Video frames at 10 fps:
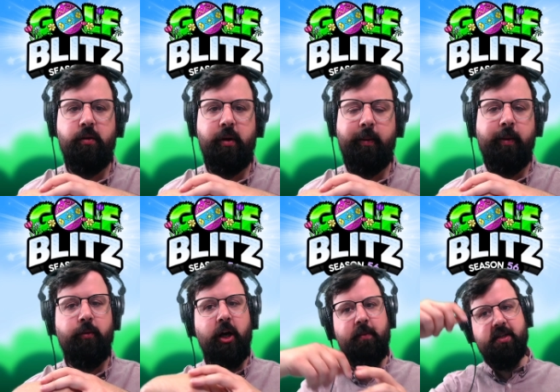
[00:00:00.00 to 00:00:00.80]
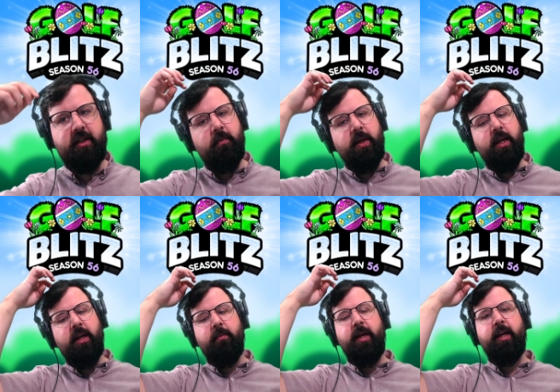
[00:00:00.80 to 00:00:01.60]
I mean, Rhombus could
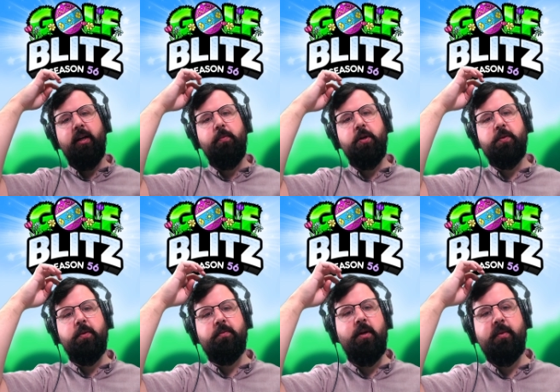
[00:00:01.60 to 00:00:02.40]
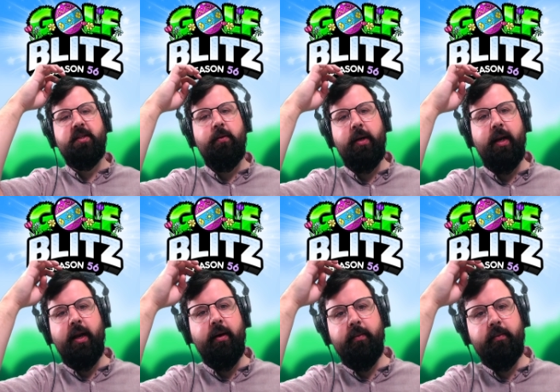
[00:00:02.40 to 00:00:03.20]
be making a push. What's Rhombus at right now?